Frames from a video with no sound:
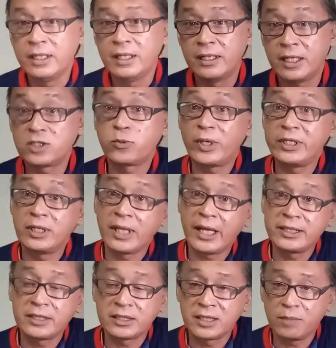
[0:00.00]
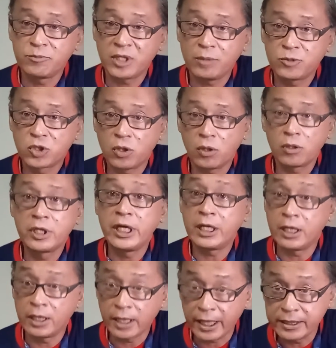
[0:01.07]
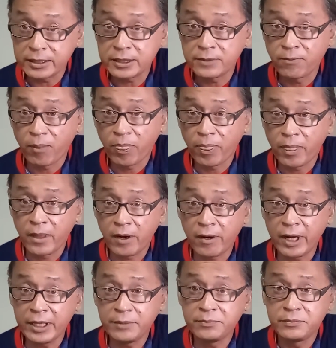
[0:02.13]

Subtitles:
That's why the lights are sometimes called kicker lights. All right.